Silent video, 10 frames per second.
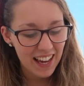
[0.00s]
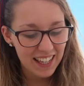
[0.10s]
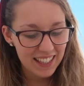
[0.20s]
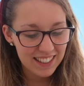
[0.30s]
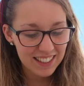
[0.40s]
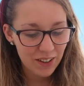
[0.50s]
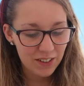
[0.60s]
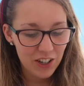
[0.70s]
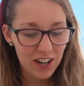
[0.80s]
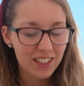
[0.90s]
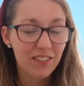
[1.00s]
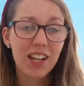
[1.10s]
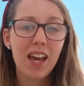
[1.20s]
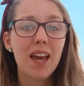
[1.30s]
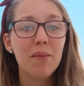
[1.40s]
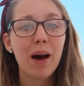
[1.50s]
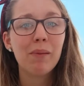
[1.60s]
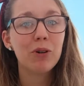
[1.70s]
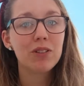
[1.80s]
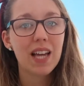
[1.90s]
He is so attractive and him
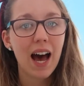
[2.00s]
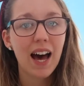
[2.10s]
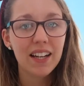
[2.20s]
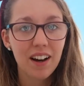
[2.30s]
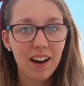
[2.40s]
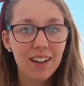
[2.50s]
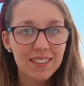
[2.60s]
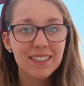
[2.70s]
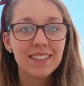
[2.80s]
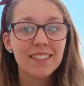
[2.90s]
and Montana.